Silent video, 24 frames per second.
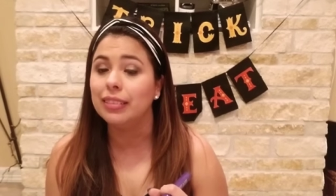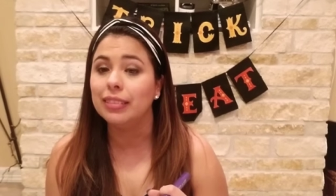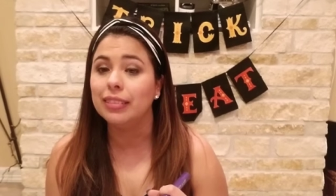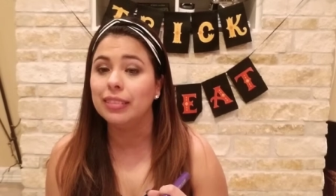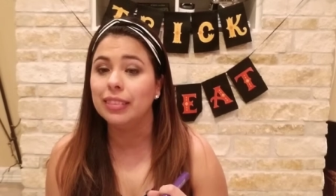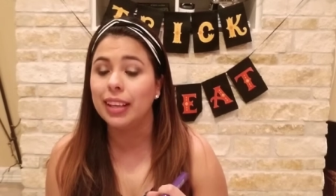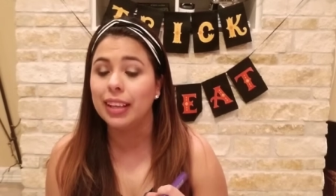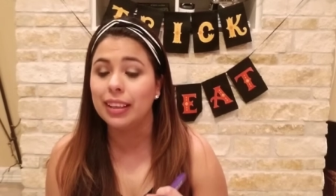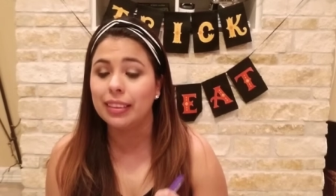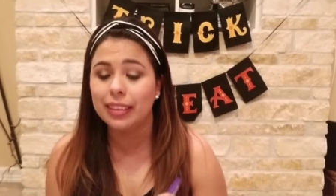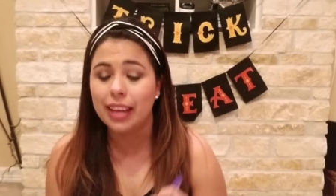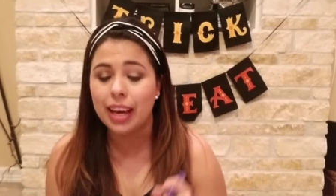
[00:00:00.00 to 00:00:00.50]

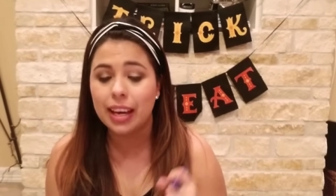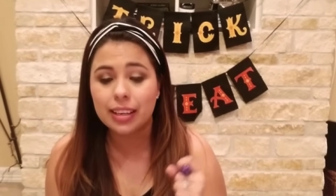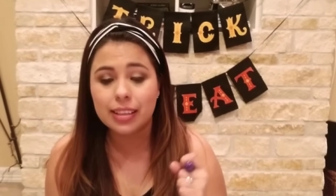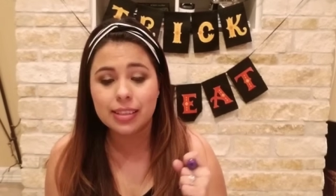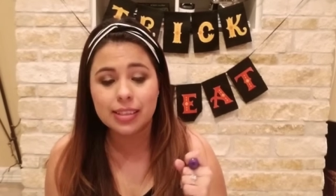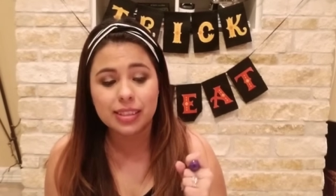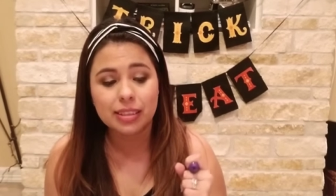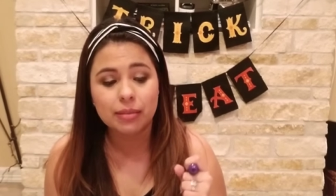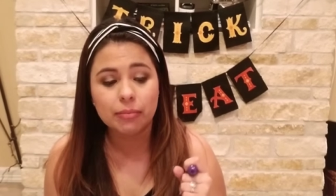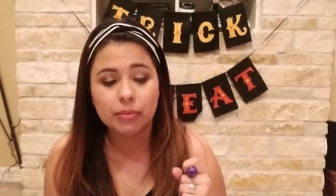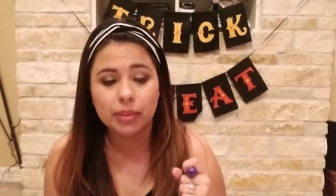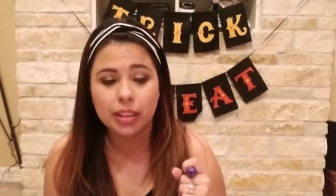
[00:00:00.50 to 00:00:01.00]
Like that is
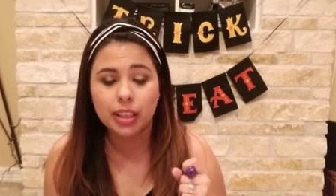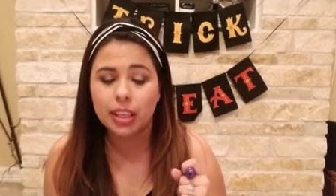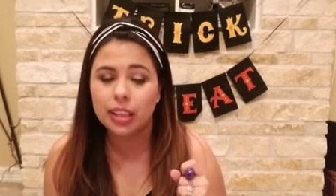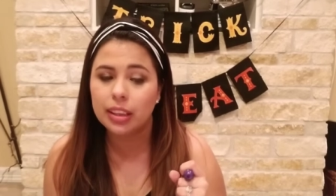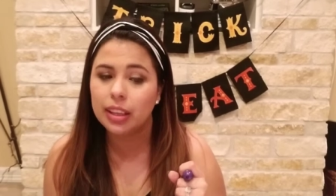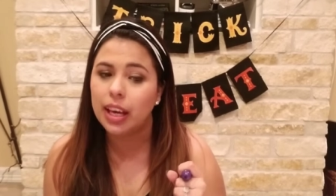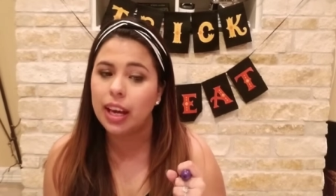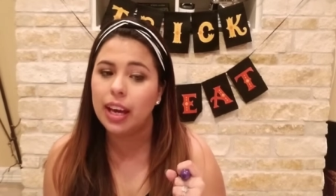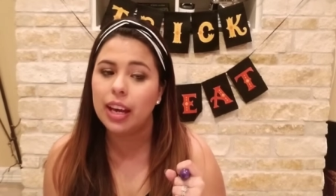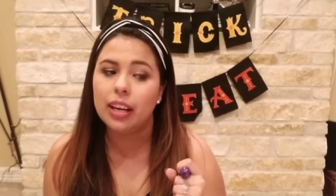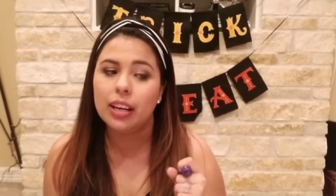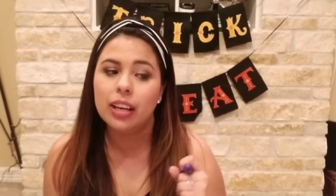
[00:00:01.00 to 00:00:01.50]
something
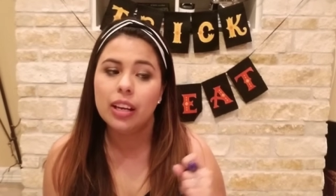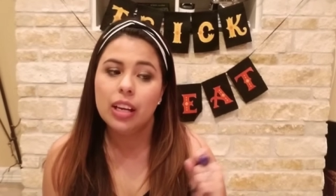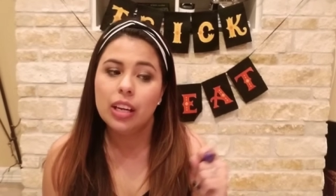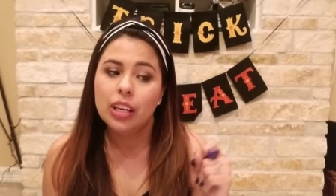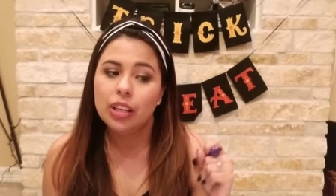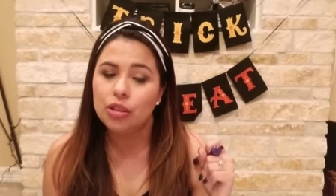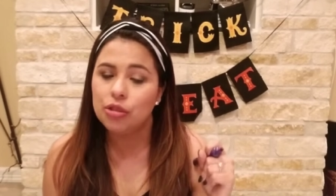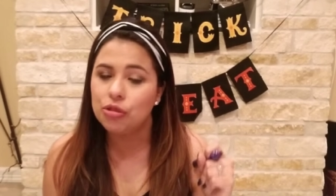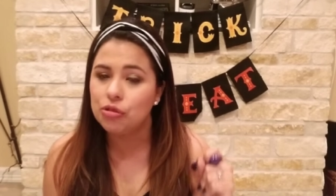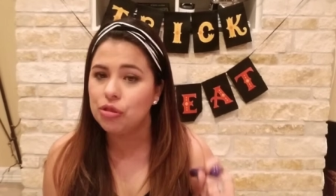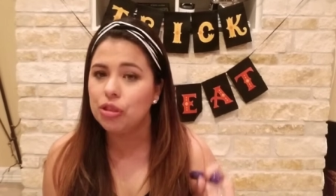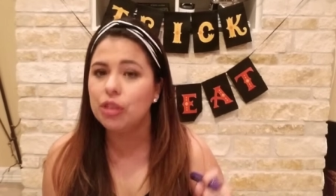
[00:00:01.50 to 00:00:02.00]
that
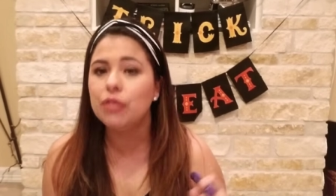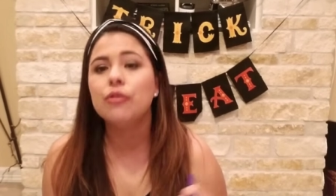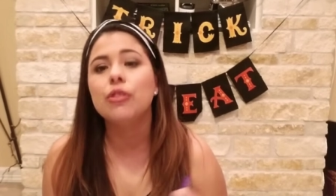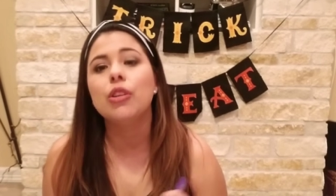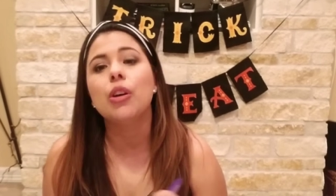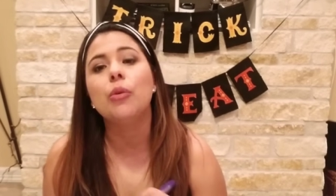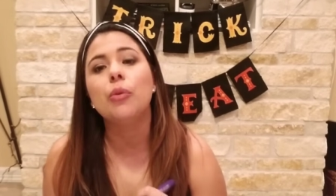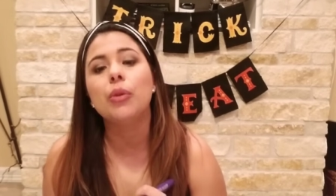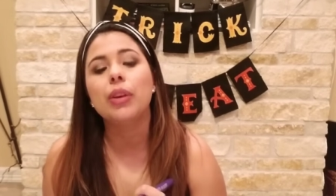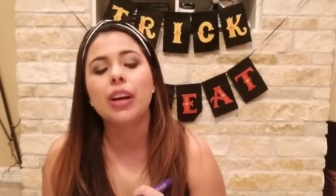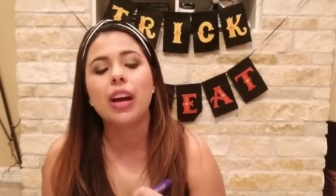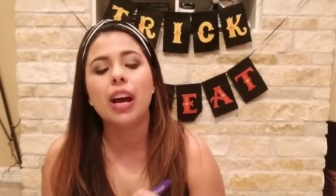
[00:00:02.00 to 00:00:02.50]
you should have
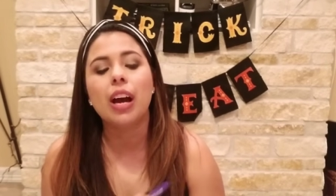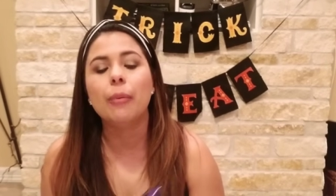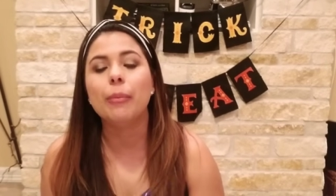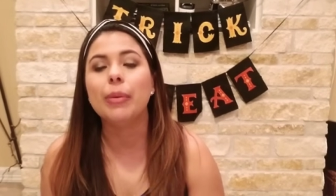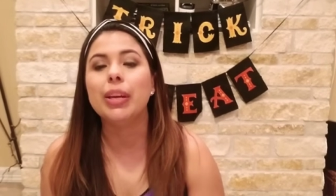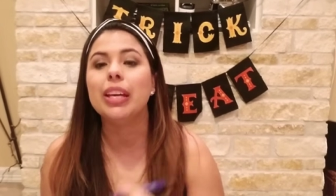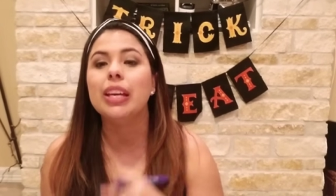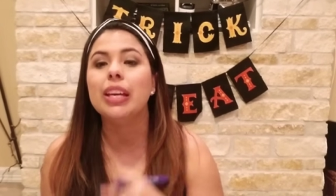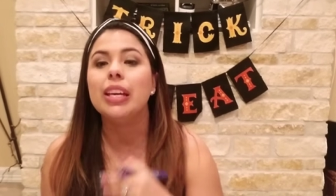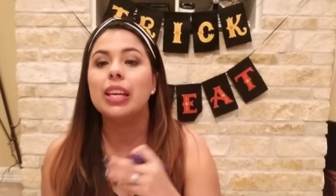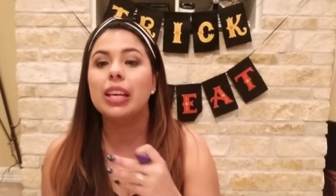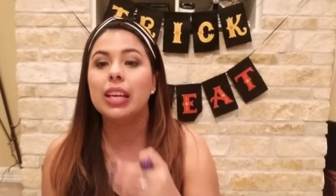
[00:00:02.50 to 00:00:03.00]
known
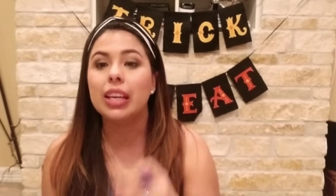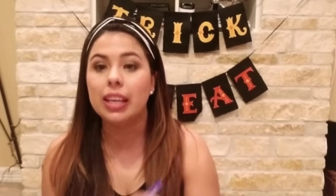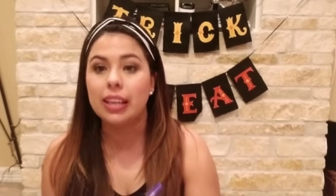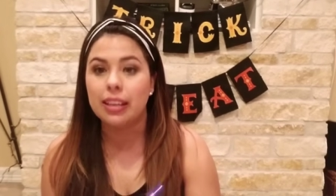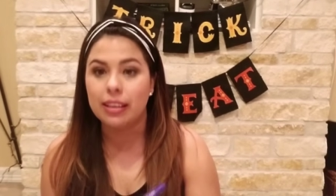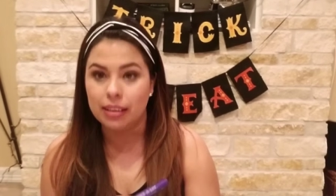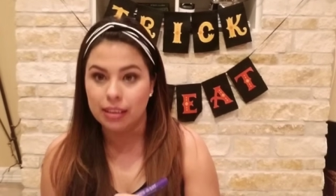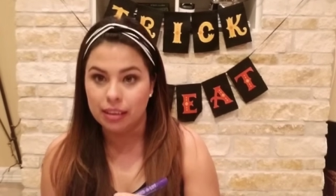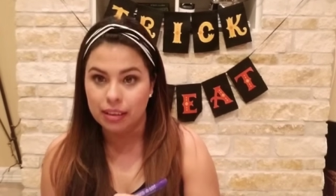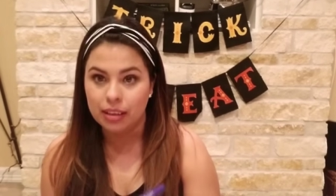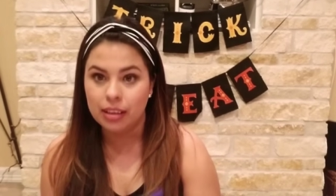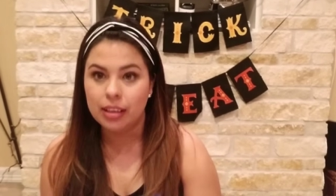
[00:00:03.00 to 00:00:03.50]
coming
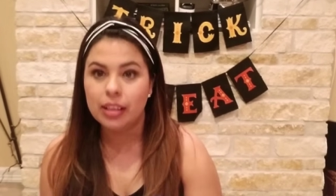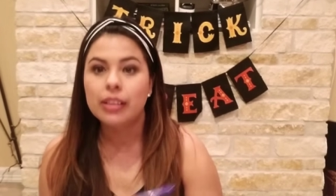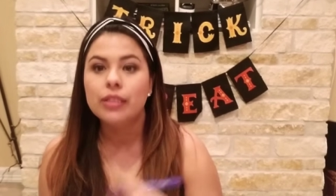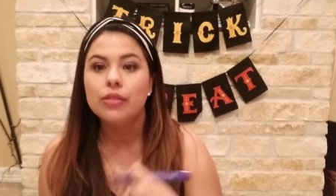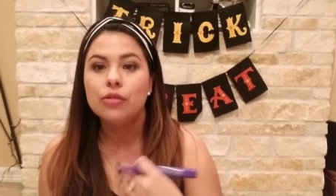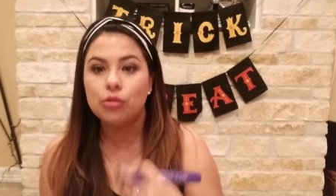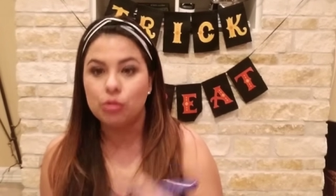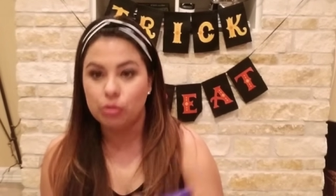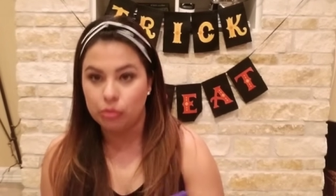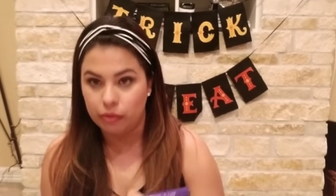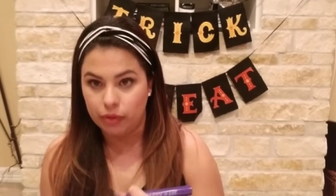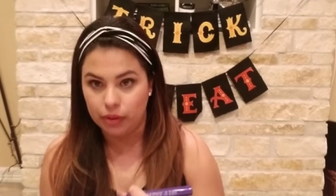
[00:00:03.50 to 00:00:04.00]
in
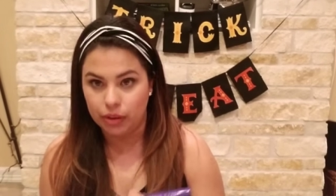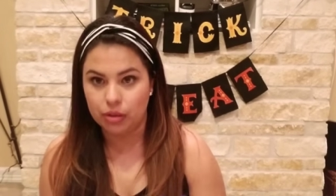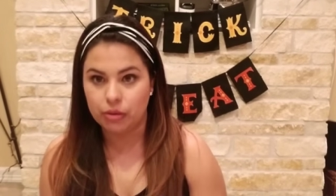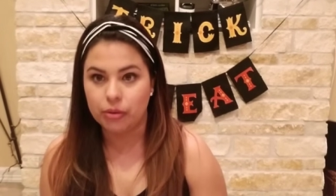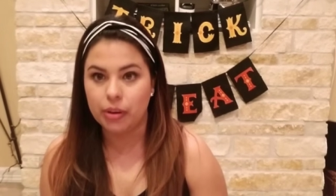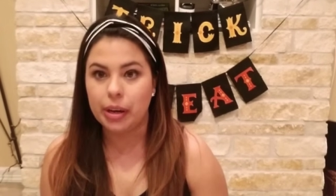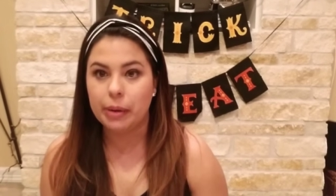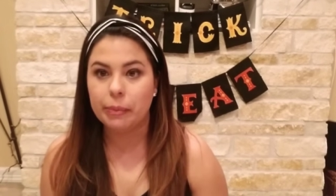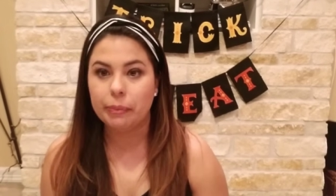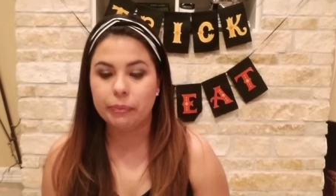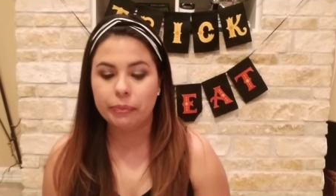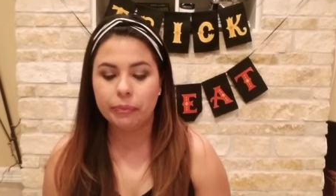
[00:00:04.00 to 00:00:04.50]
to 5th
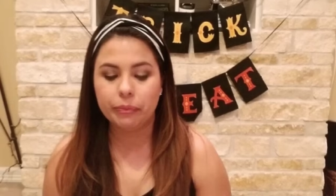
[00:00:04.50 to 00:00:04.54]
grade.